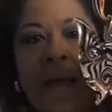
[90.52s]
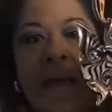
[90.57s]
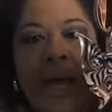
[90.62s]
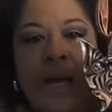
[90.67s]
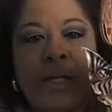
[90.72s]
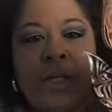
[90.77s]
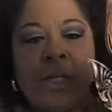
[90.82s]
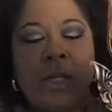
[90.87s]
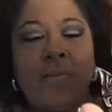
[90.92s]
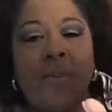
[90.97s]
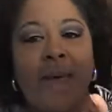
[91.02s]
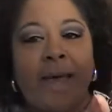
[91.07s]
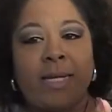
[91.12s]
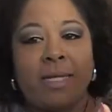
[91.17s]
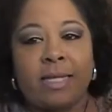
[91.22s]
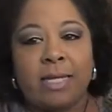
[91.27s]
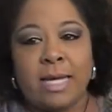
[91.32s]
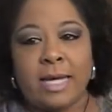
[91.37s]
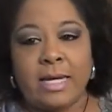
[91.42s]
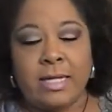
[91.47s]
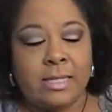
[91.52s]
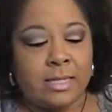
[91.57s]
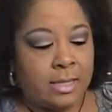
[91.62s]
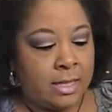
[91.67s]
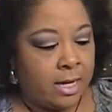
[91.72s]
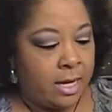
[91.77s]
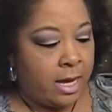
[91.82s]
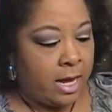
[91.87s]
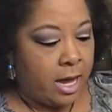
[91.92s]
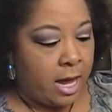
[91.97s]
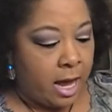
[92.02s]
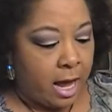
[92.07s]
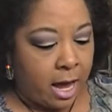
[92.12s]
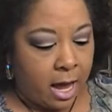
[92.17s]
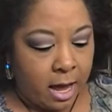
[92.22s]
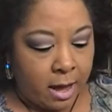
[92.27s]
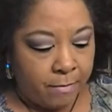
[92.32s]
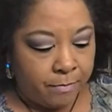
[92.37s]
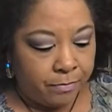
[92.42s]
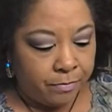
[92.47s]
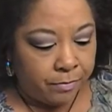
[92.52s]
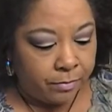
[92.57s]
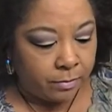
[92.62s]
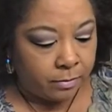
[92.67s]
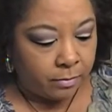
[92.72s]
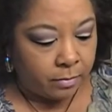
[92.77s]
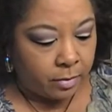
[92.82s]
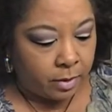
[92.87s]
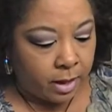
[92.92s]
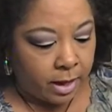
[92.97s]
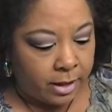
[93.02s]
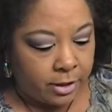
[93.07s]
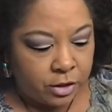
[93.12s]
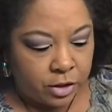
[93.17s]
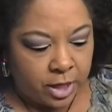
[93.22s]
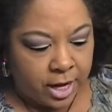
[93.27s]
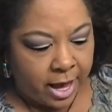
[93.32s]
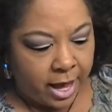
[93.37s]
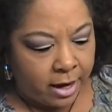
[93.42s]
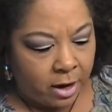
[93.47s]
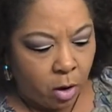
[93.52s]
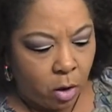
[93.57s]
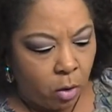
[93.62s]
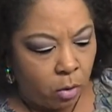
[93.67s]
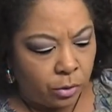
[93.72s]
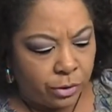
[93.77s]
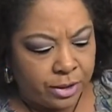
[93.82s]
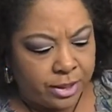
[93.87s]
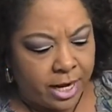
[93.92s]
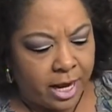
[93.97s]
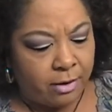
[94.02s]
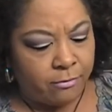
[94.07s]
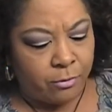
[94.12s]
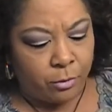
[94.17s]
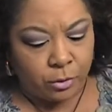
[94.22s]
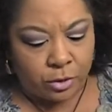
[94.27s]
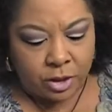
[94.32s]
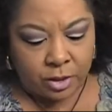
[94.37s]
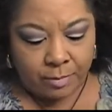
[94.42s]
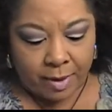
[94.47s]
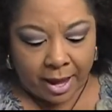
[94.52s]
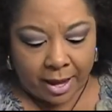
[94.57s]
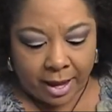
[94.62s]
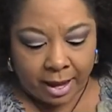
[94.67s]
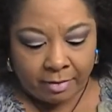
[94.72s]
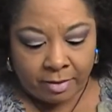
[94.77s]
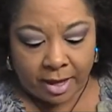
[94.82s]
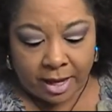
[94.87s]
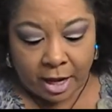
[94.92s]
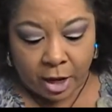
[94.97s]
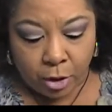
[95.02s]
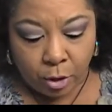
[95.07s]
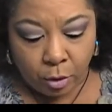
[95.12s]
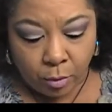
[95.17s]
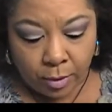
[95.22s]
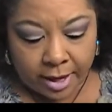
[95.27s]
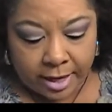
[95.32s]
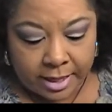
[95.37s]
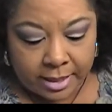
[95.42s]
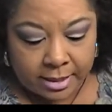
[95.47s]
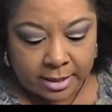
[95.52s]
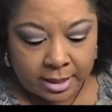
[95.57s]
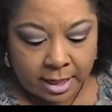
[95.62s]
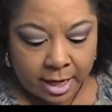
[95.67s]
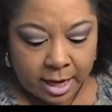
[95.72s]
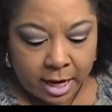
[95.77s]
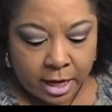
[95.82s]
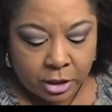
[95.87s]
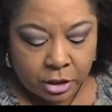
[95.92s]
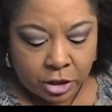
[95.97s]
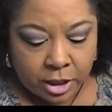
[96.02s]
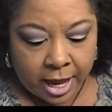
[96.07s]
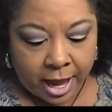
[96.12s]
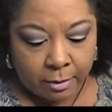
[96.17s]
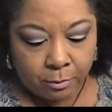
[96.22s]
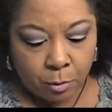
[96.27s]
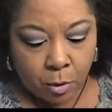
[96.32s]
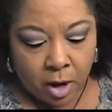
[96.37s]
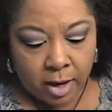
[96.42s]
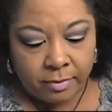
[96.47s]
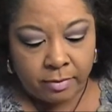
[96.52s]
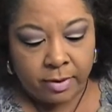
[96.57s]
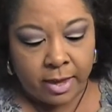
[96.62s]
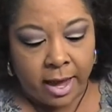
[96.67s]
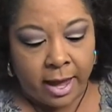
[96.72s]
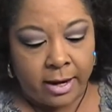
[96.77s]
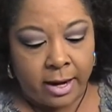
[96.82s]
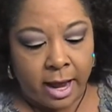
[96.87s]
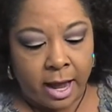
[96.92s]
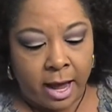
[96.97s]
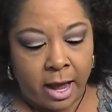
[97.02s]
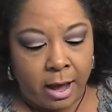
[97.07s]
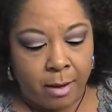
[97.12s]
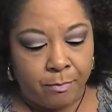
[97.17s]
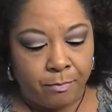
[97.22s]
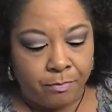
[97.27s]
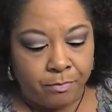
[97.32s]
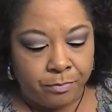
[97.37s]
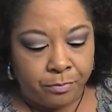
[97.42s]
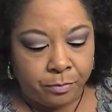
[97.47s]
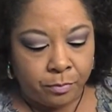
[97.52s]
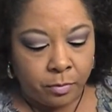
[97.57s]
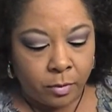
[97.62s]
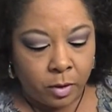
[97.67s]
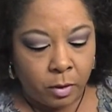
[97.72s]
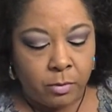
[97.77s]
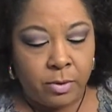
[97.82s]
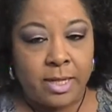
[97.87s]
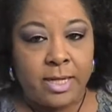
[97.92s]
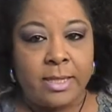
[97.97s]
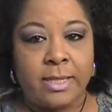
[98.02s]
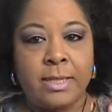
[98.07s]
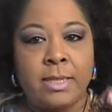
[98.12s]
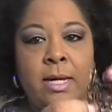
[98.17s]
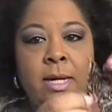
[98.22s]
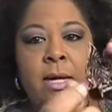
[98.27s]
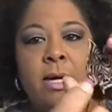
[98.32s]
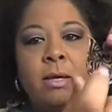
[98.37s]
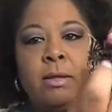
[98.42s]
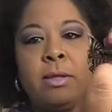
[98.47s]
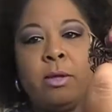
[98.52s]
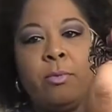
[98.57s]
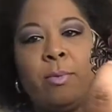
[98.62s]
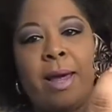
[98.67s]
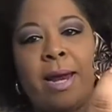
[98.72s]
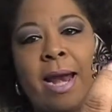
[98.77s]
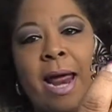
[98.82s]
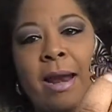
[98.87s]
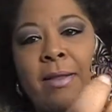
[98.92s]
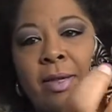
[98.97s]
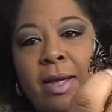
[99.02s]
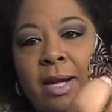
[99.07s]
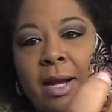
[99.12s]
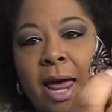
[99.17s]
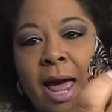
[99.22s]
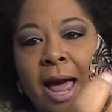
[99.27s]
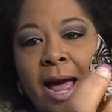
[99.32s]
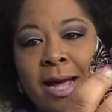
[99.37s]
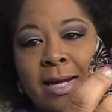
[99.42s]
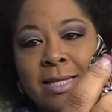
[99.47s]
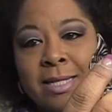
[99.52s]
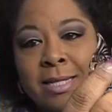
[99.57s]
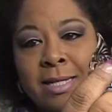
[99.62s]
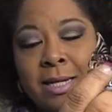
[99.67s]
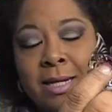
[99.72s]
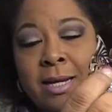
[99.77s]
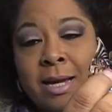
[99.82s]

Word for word: and she makes these. Um, and she had a whole standful. She made and the earrings. She had one that um, was they're made out of the glass,